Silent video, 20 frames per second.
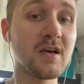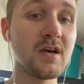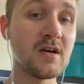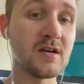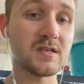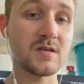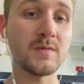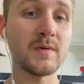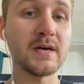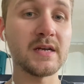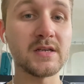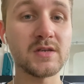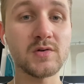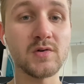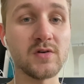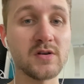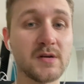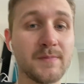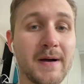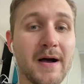So we're going to
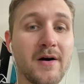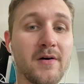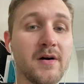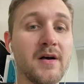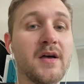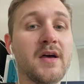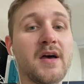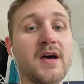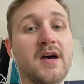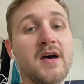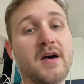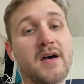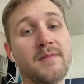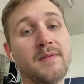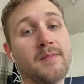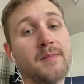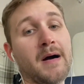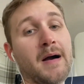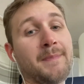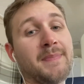talk about
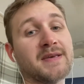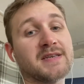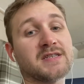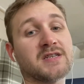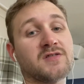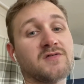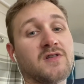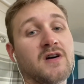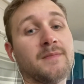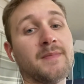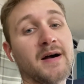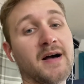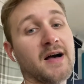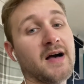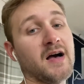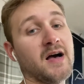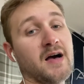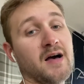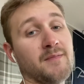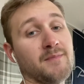my
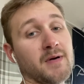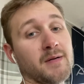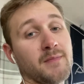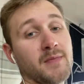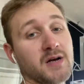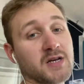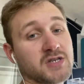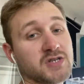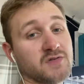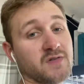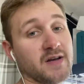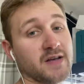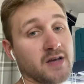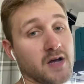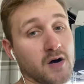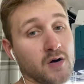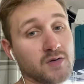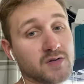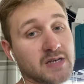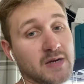Pistogramma Master Eye
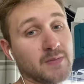Golds,